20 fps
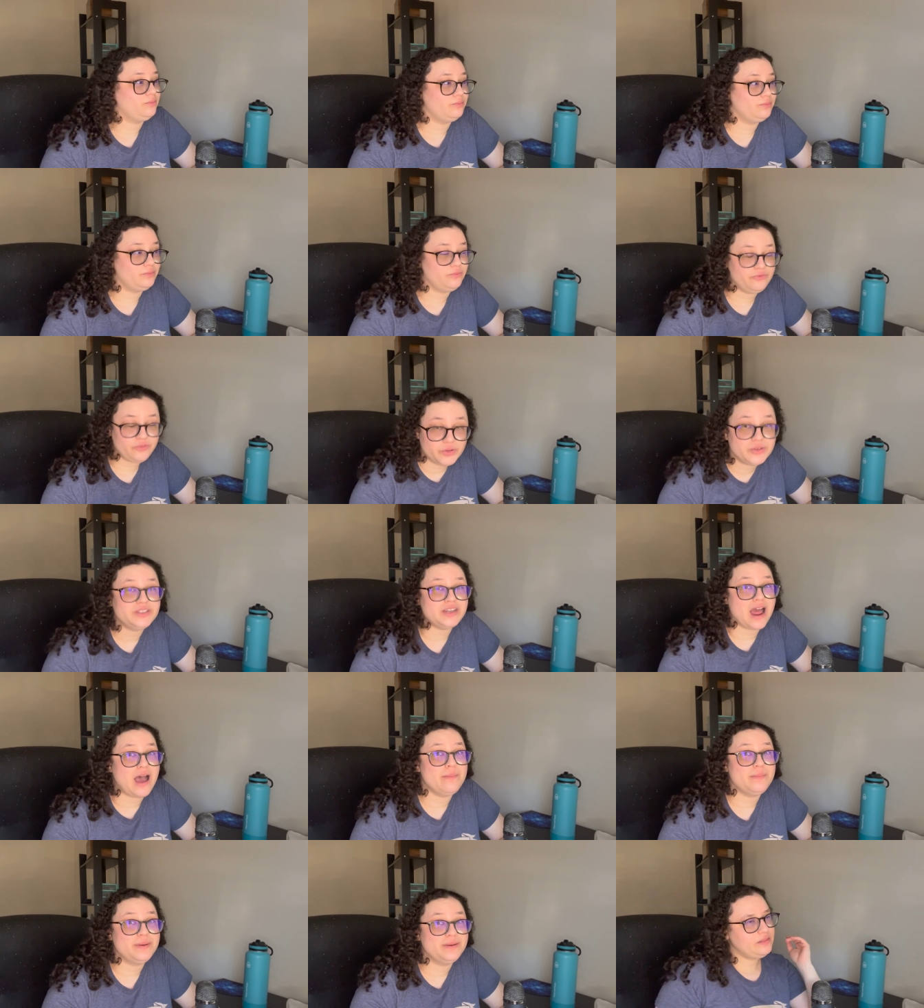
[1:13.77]
Full
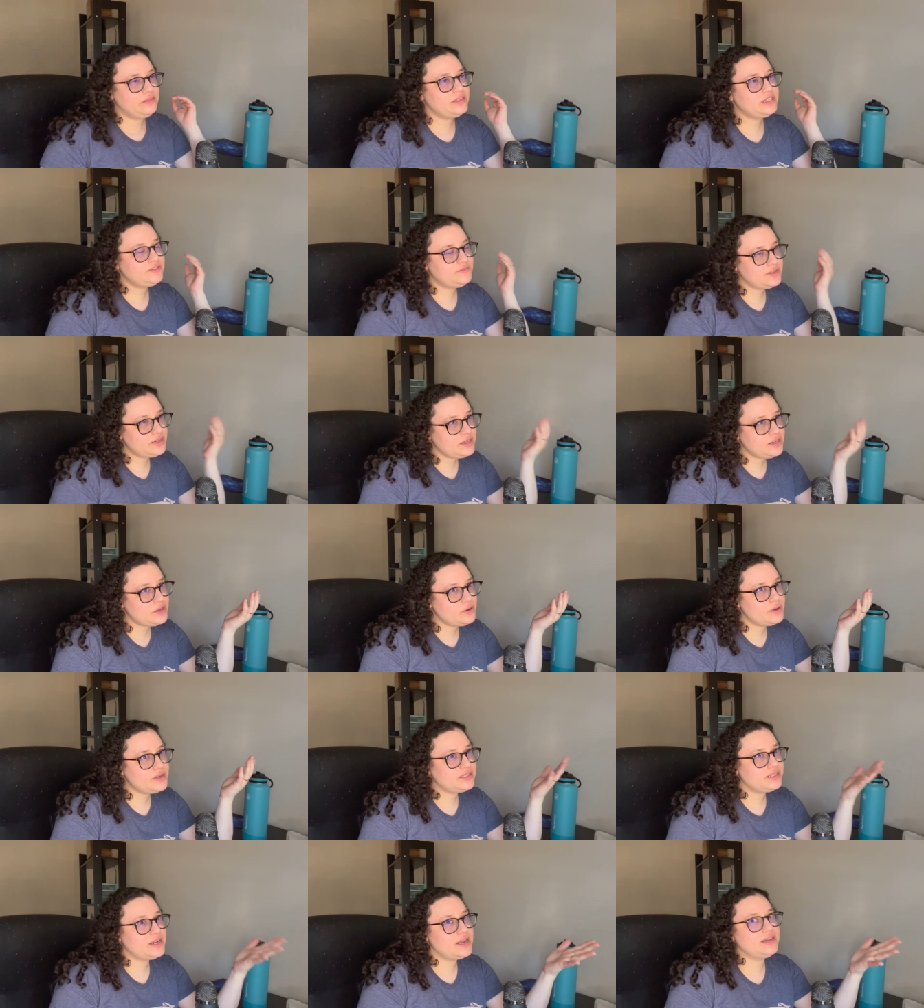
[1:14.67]
stop. This video
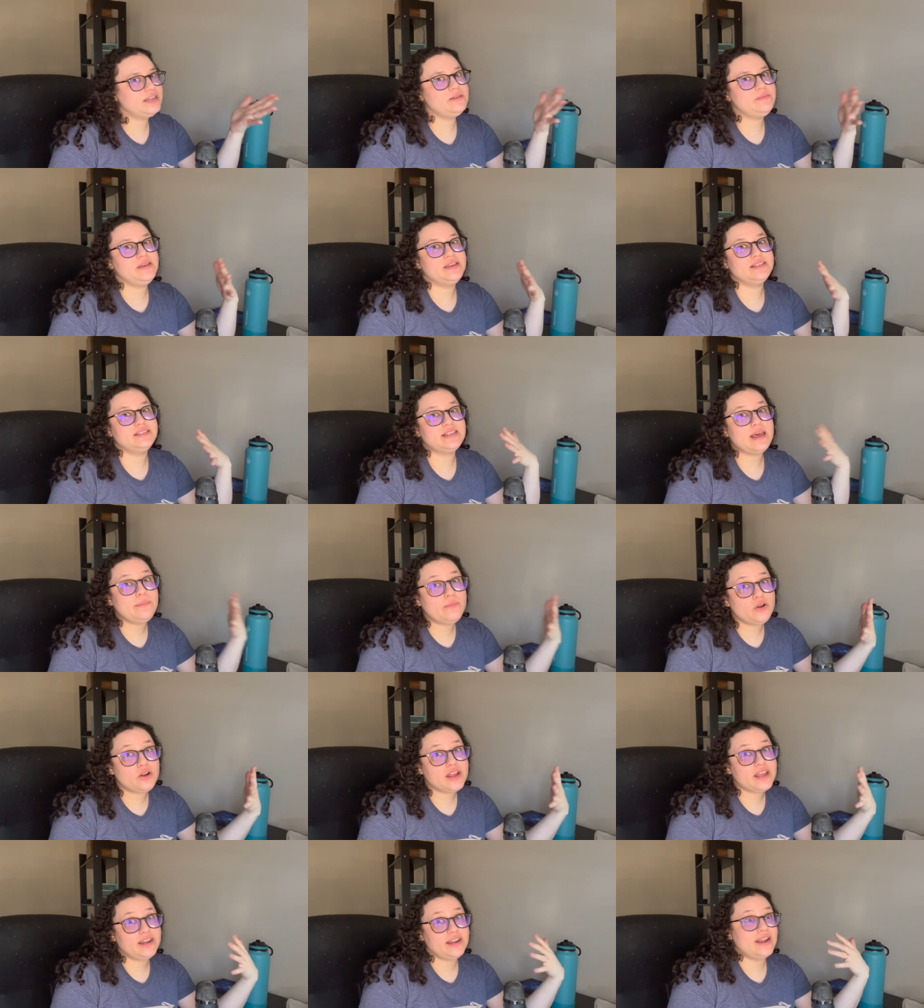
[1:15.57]
is intended to be a
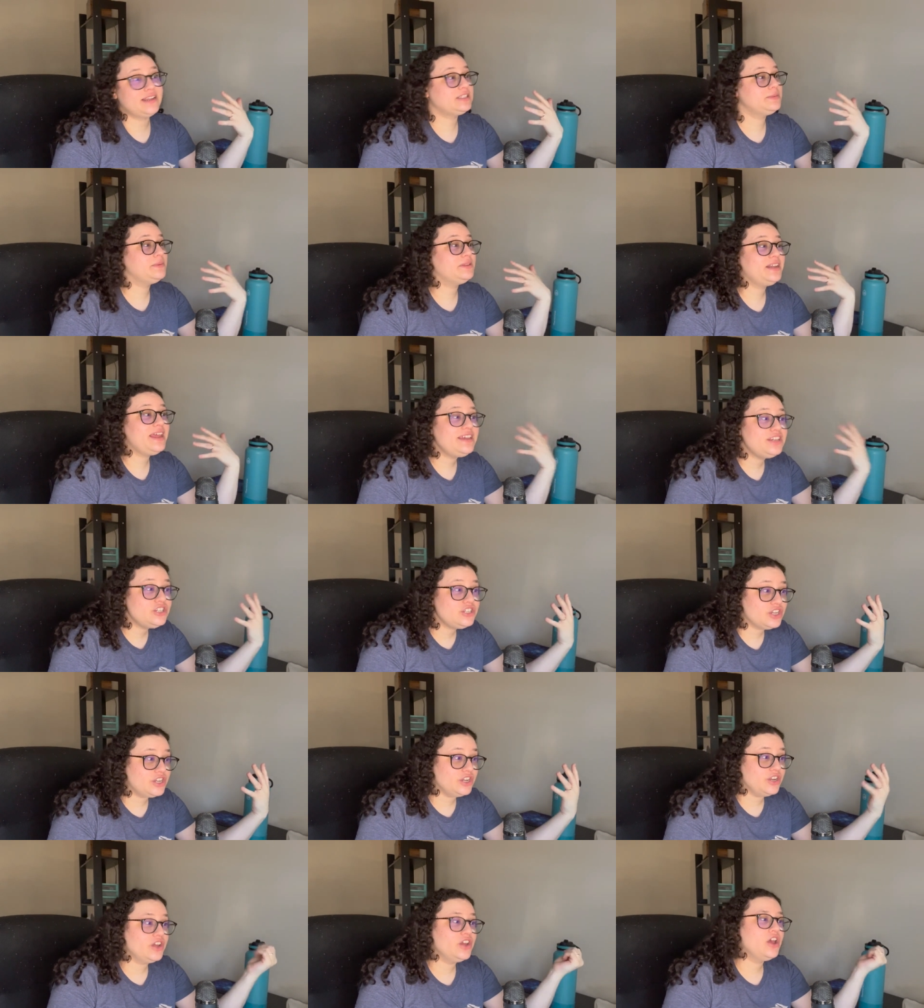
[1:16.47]
summary and an
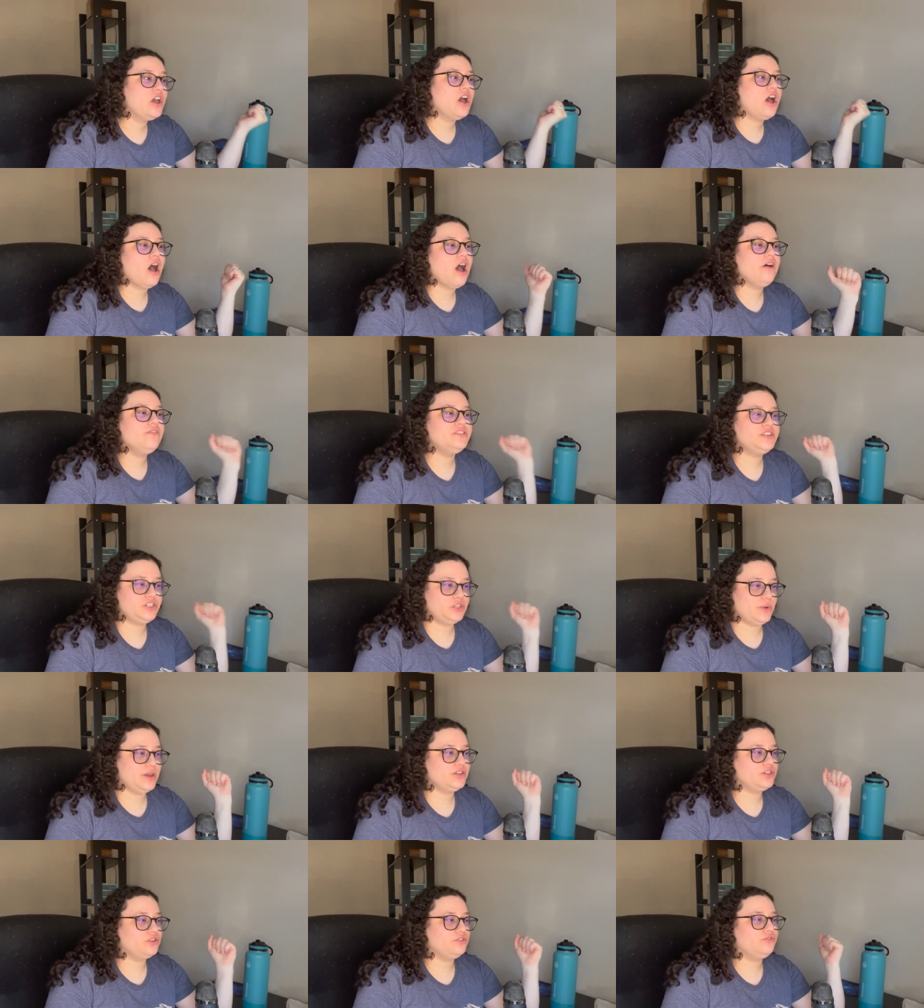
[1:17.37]
explanation of the
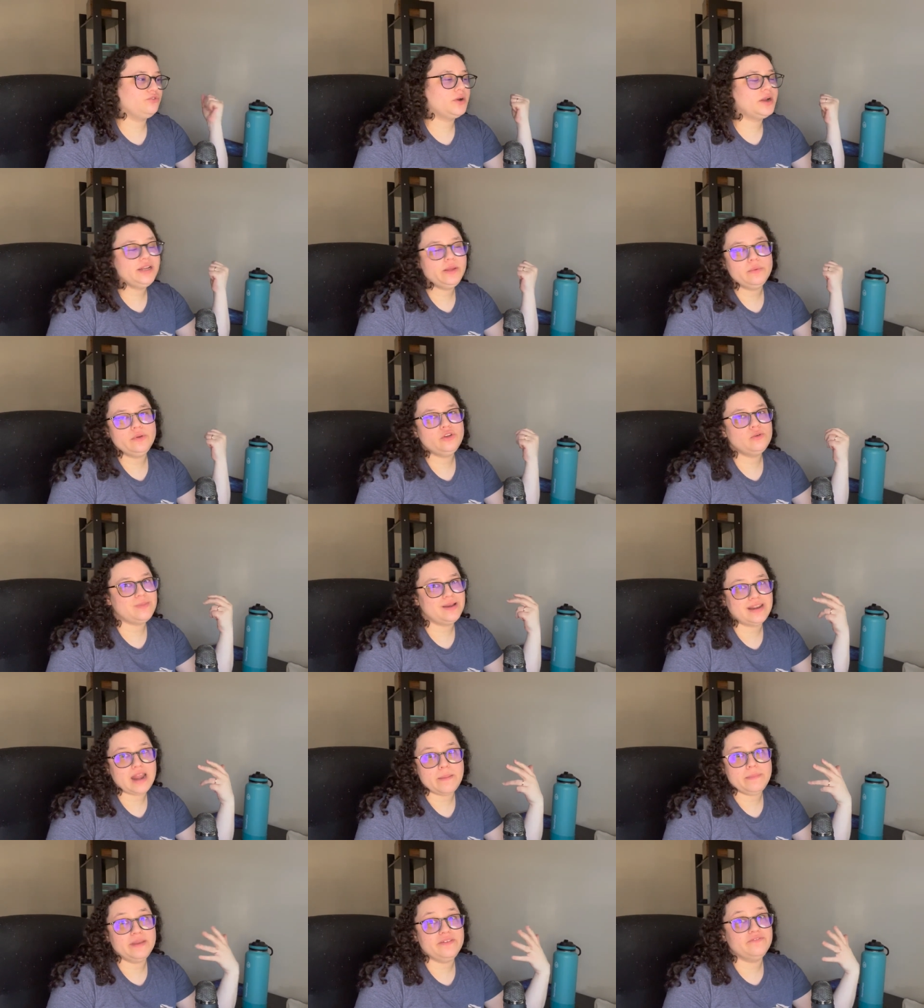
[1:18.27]
situation for anyone who might
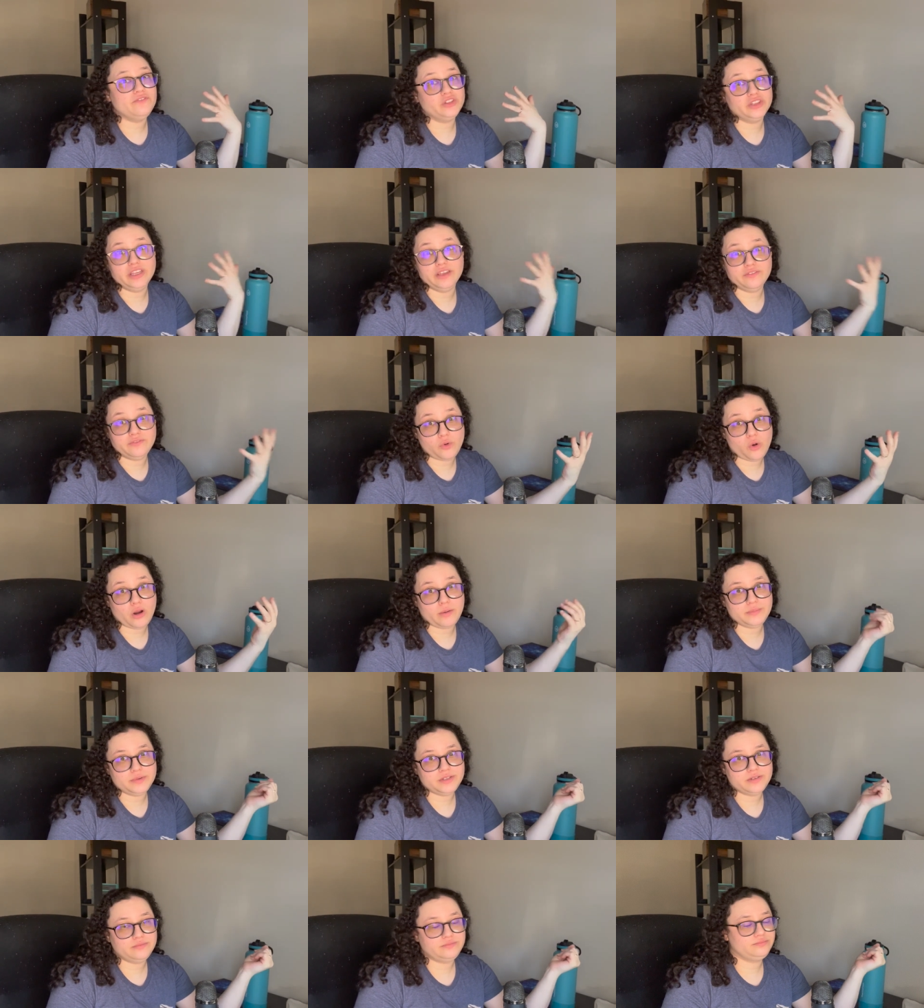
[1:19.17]
not be fully
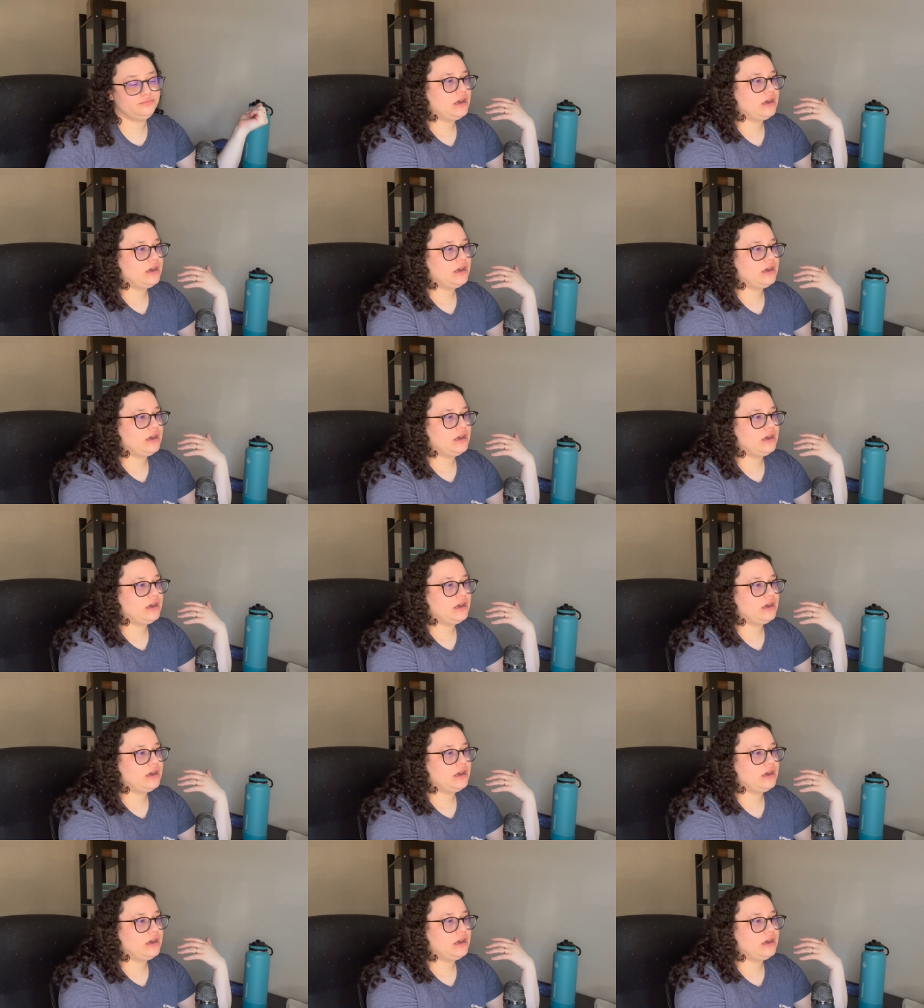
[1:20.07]
informed.